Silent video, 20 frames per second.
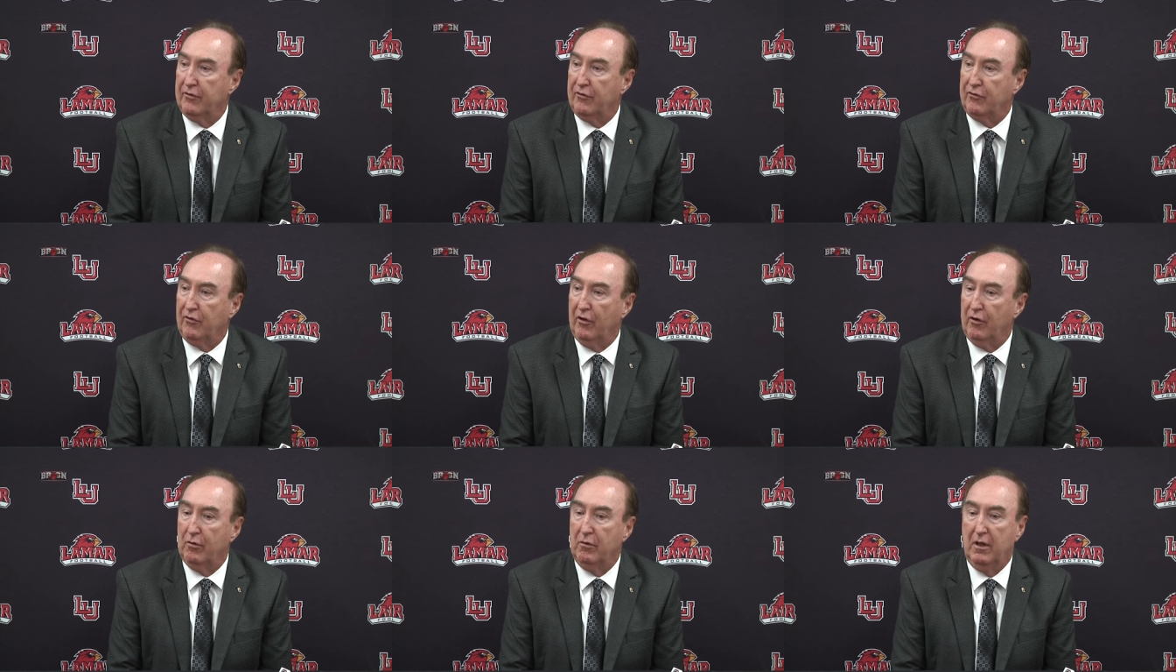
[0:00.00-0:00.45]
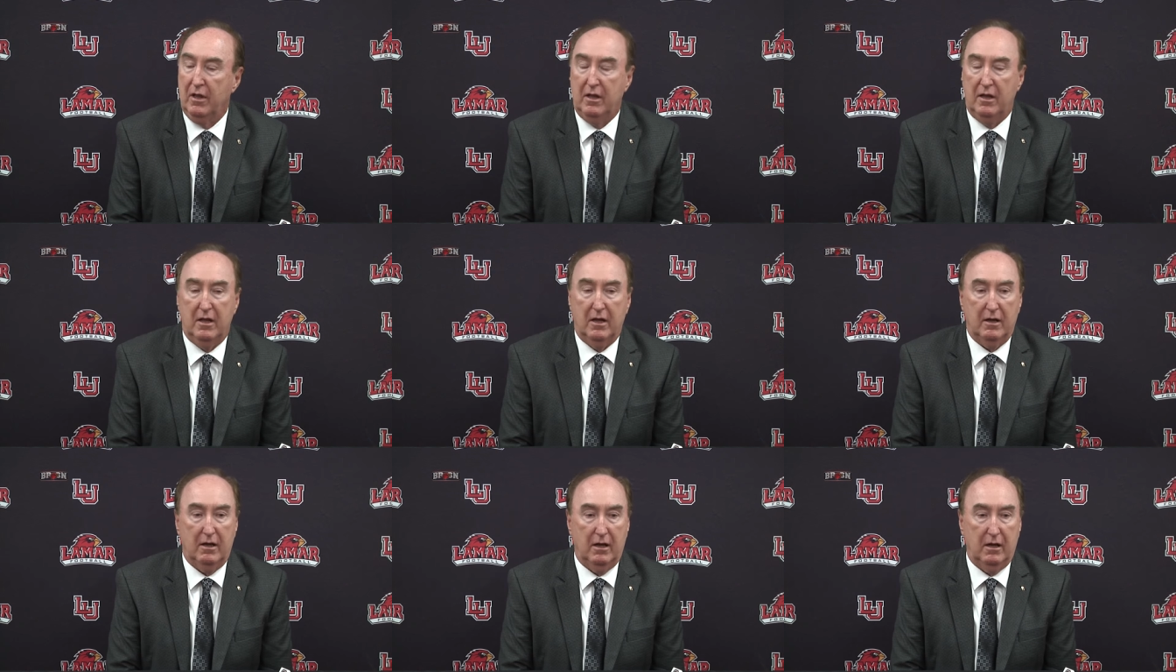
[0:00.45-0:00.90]
So
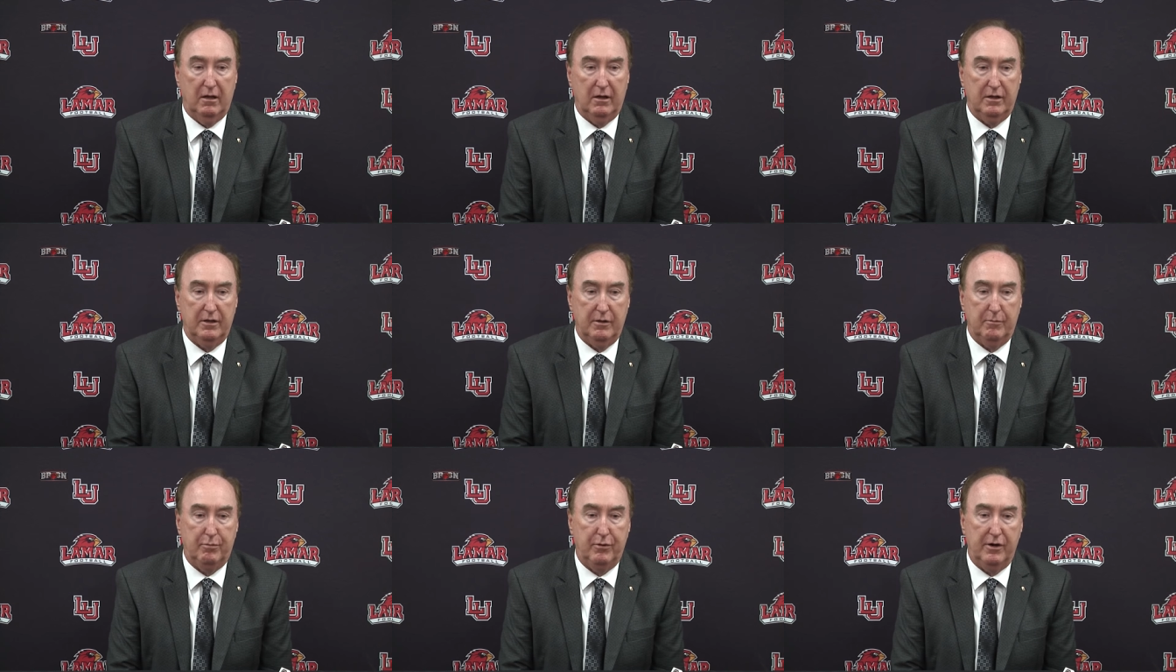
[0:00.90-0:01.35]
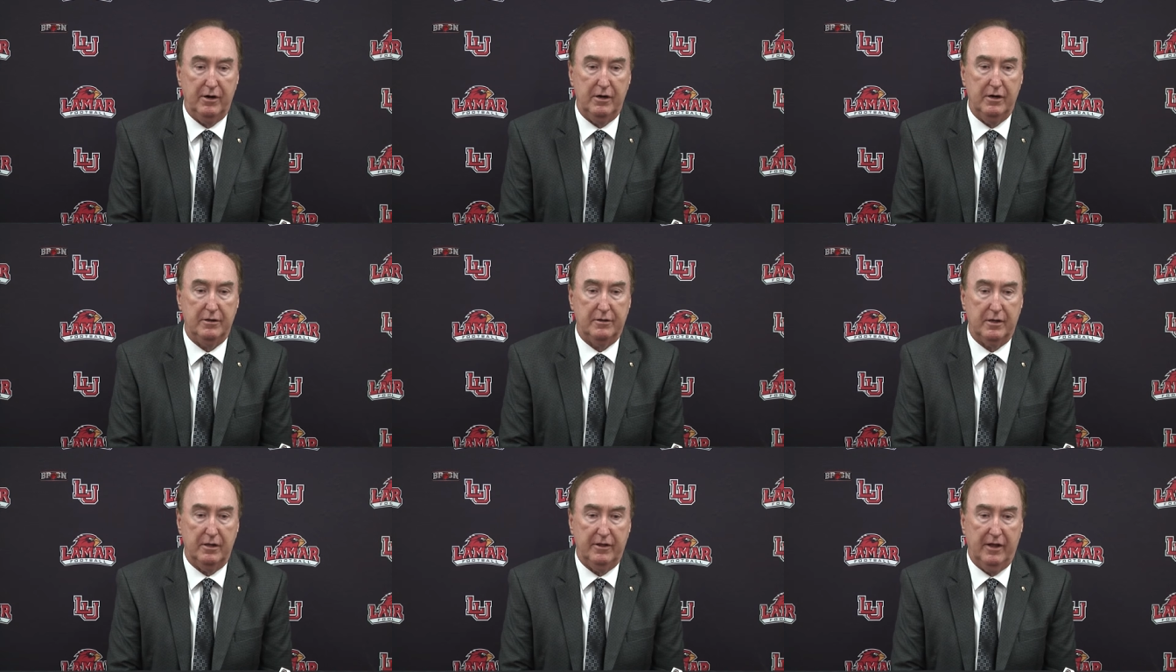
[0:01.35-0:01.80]
uh, you put it
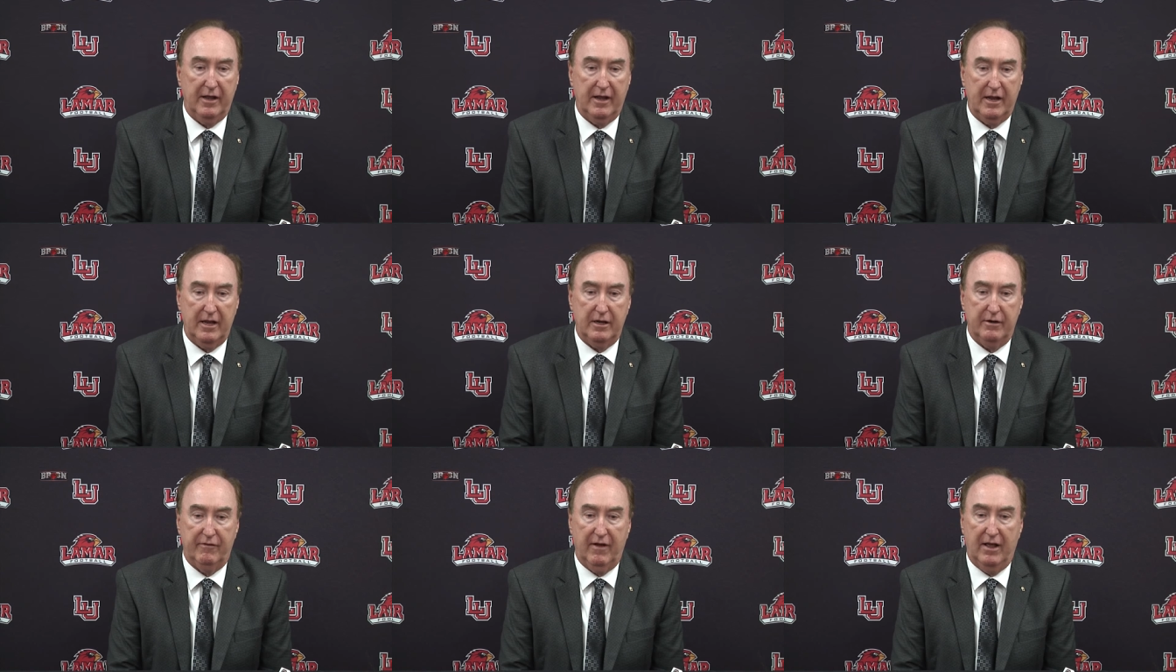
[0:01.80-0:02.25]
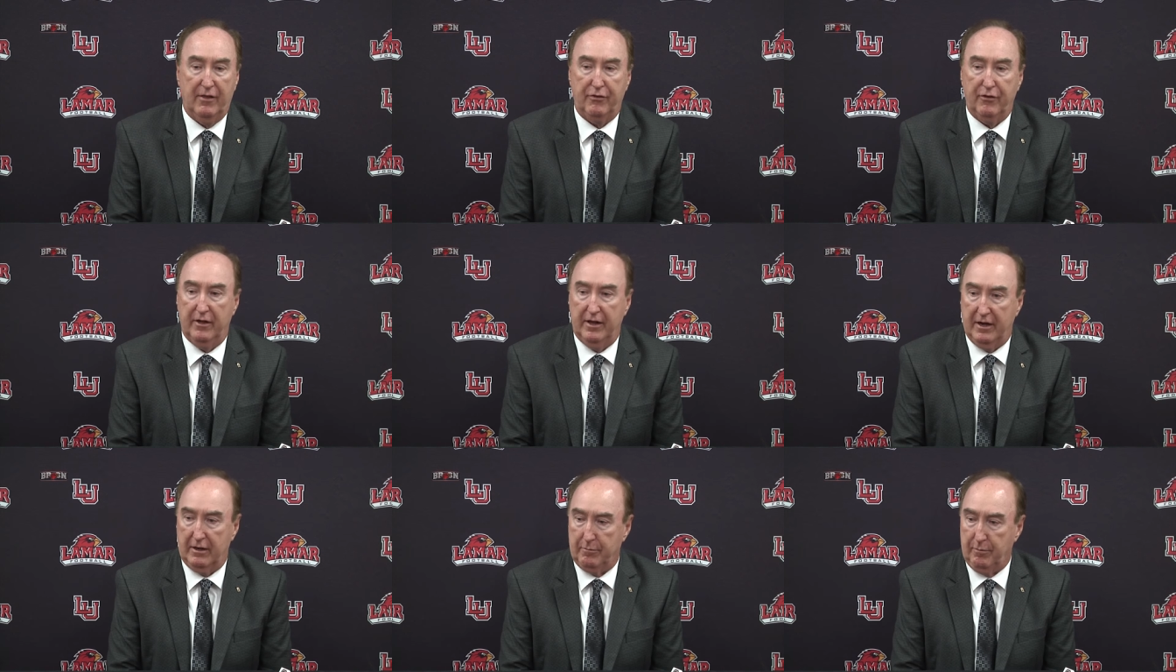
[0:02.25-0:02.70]
into the hand of
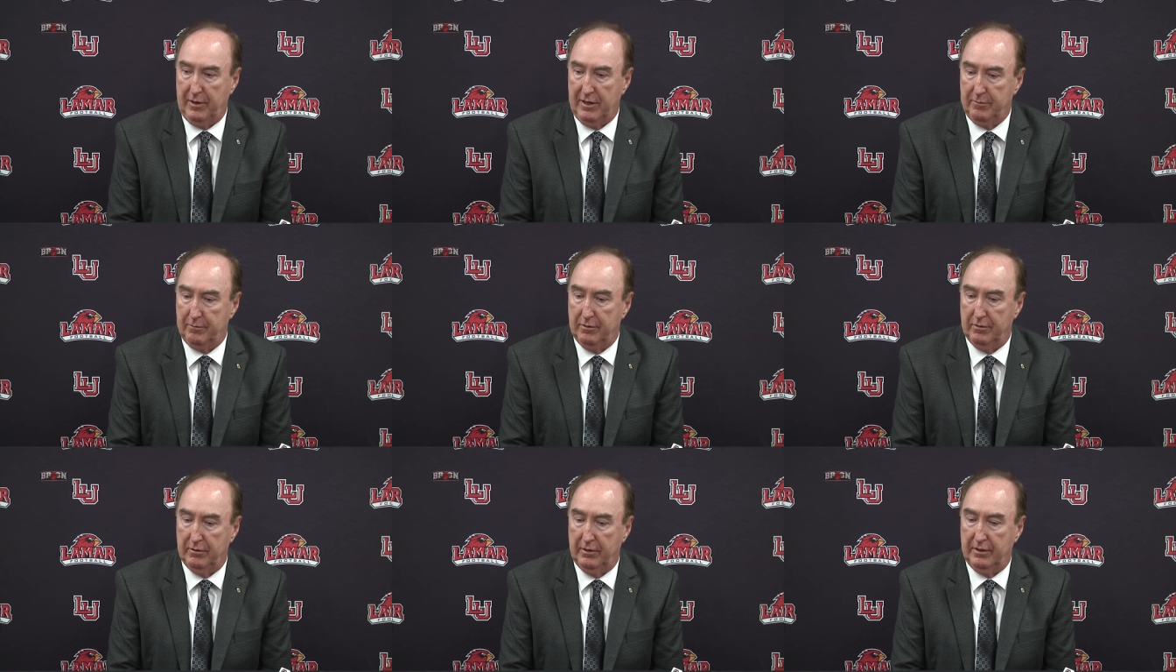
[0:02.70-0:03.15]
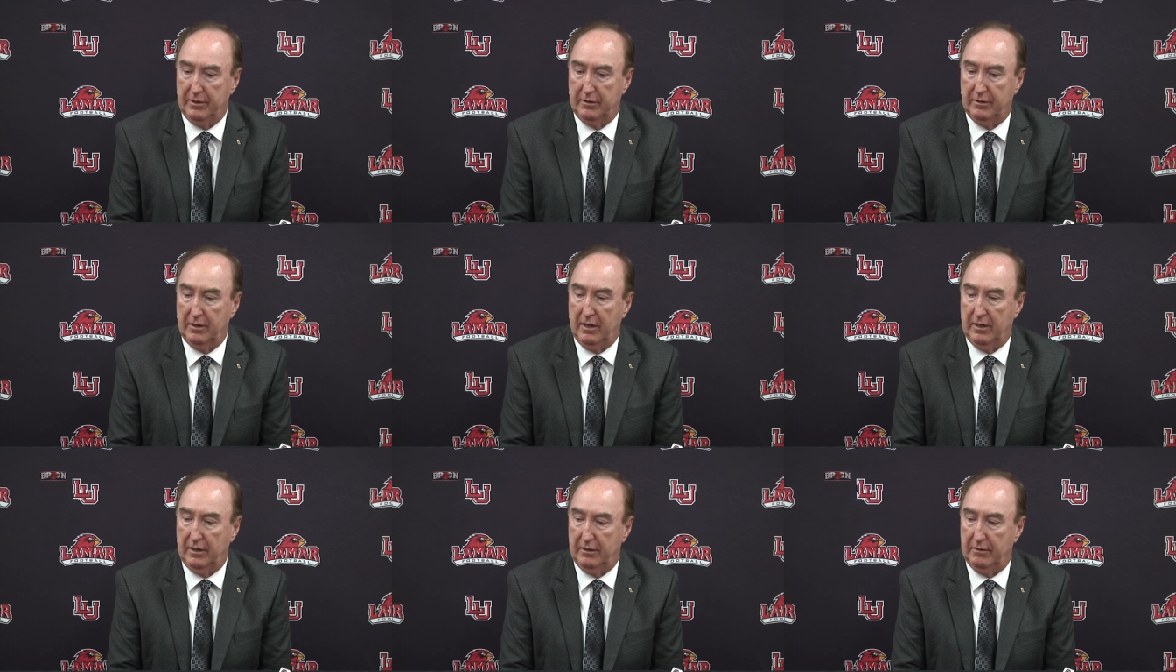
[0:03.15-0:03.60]
athletic people and,
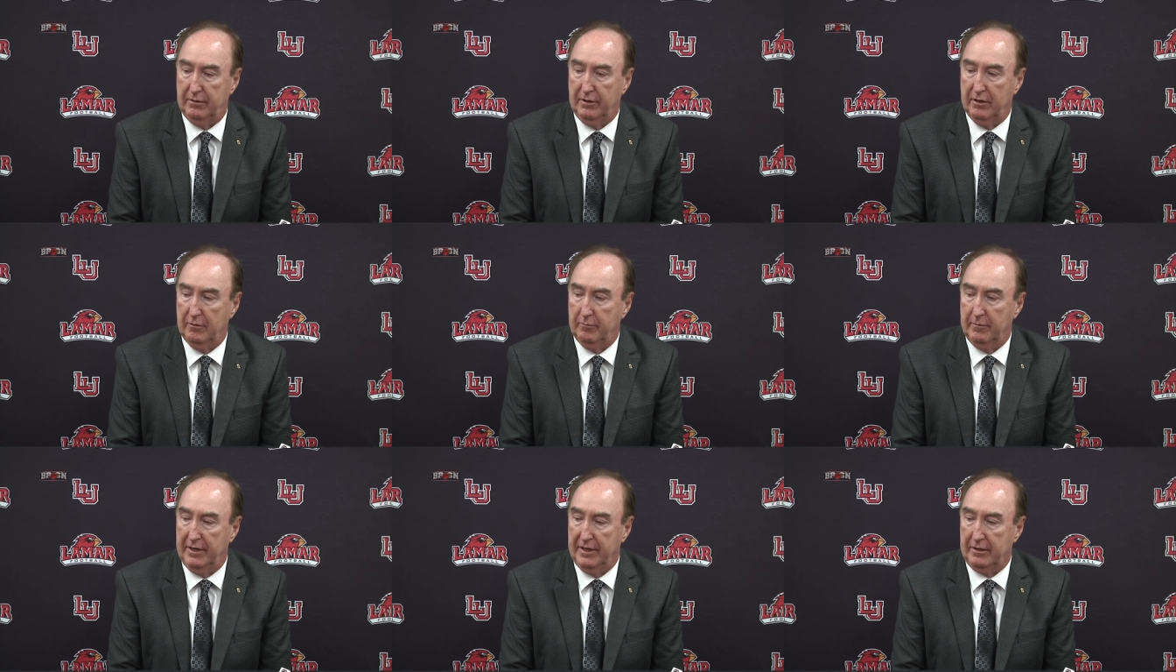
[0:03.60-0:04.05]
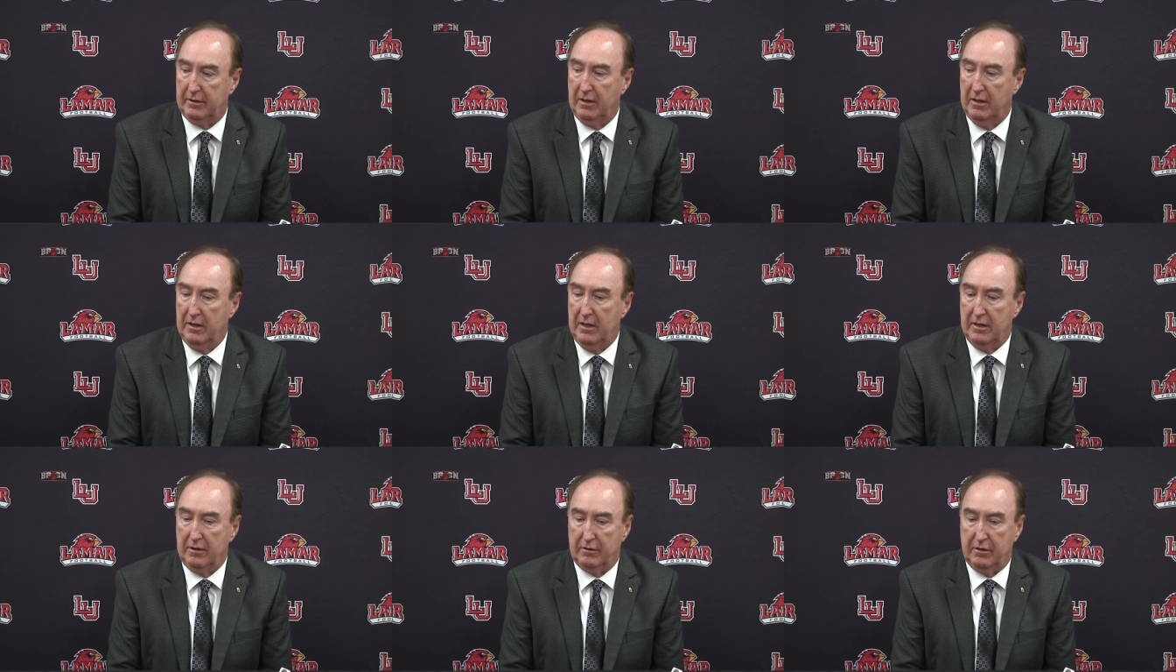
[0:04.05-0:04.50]
and they'll make
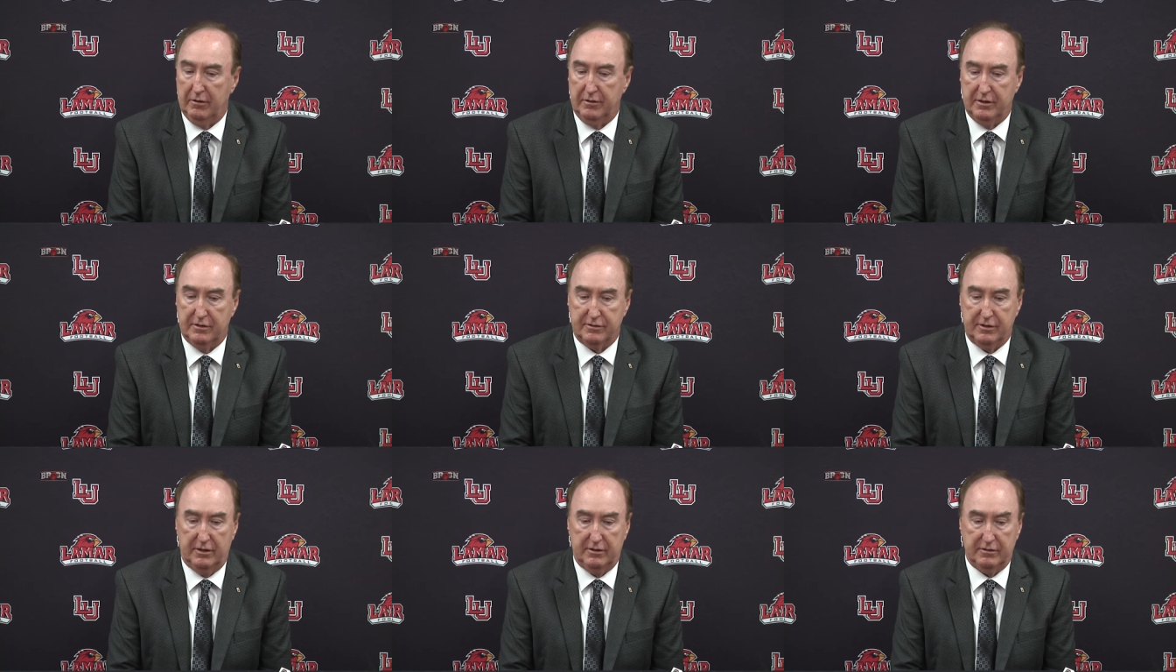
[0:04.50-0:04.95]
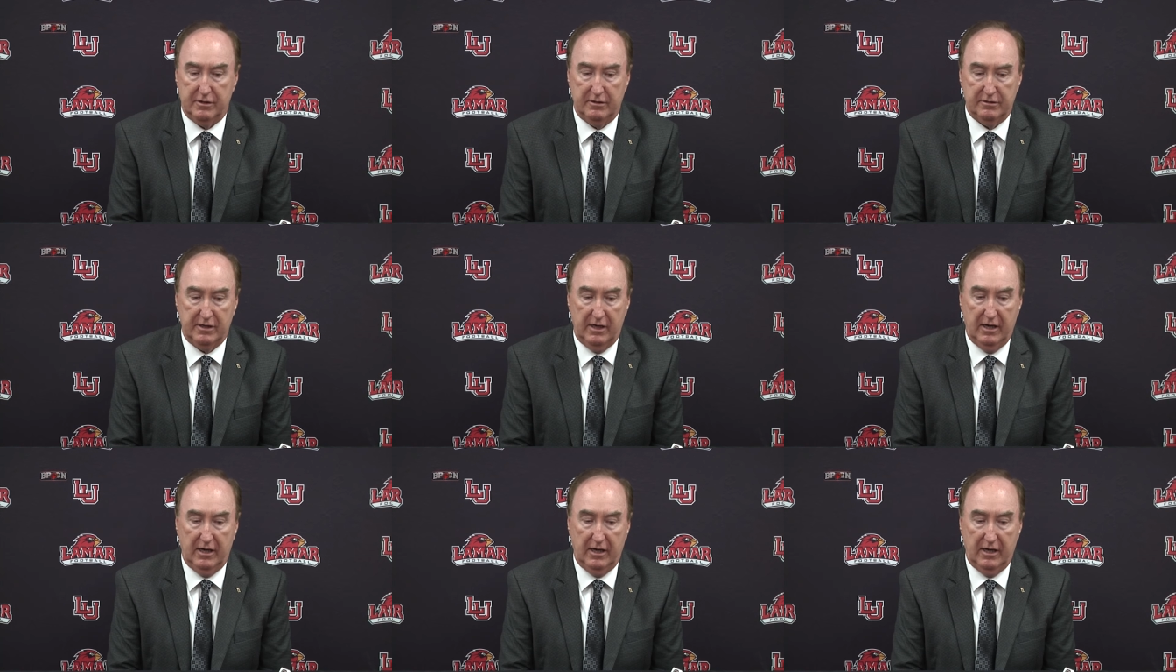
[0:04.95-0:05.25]
good decisions.